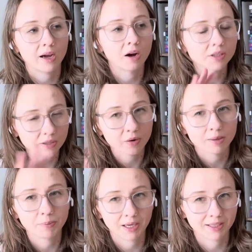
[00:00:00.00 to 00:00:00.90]
I
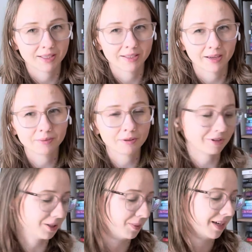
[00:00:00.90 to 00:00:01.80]
picked this up
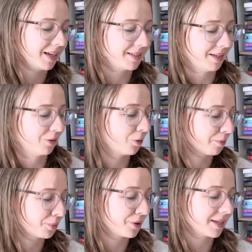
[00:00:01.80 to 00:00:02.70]
was because at the one
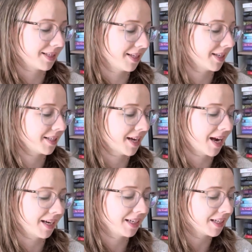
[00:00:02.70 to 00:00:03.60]
point it says a
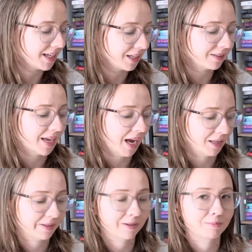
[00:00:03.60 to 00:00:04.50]
dying king's
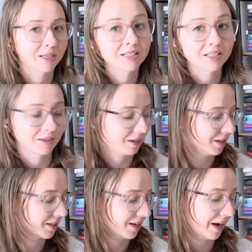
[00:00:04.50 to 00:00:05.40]
handsome,
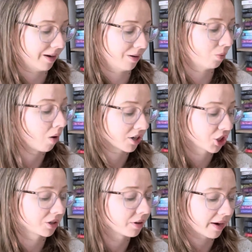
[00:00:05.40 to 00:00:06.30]
mysterious heir
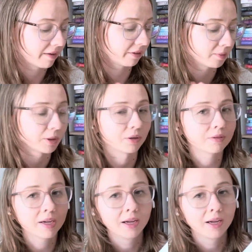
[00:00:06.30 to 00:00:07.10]
watching her every move.